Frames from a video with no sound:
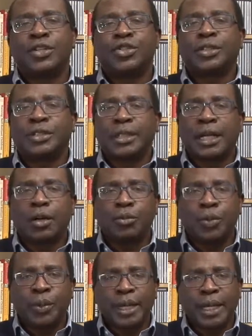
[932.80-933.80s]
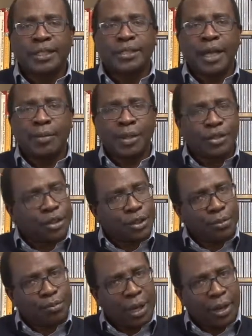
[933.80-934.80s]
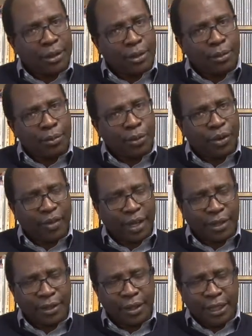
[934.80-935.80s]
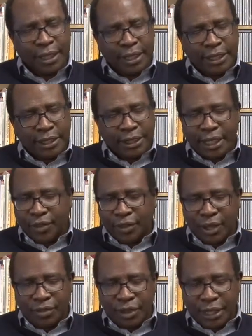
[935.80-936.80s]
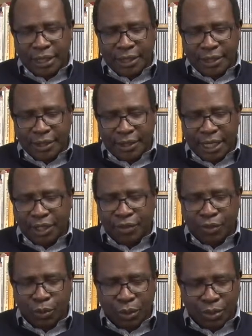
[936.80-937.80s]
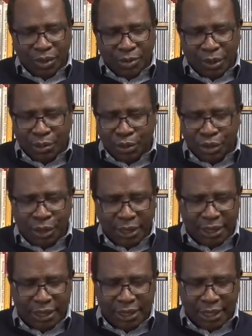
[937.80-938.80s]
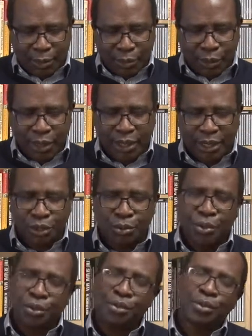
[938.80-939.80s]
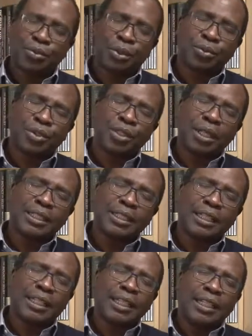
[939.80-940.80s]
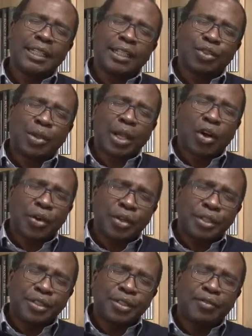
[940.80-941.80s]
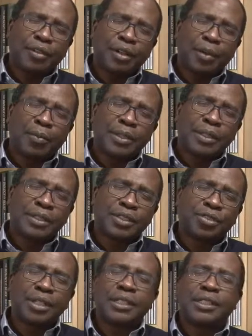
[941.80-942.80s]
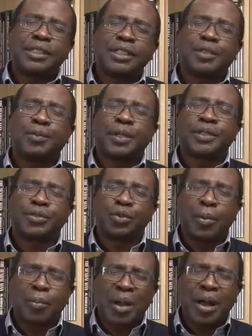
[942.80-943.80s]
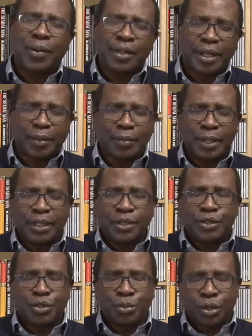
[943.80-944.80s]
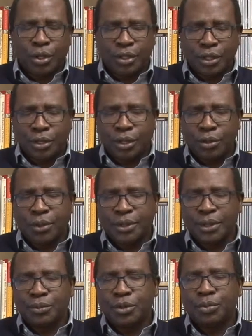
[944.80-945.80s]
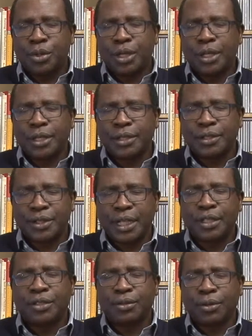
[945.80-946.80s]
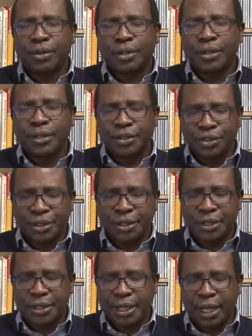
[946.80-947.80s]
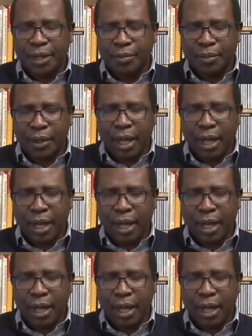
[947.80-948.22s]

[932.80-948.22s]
So until I come your way next time, let's just bow down and pray. Father, thank you for every listener. Thank you for what we've been able to share today. I pray that you will use what we share today to encourage, develop, and strengthen each person, to empower them to be all that God wants them to be. Thank you, Lord. In Jesus' name.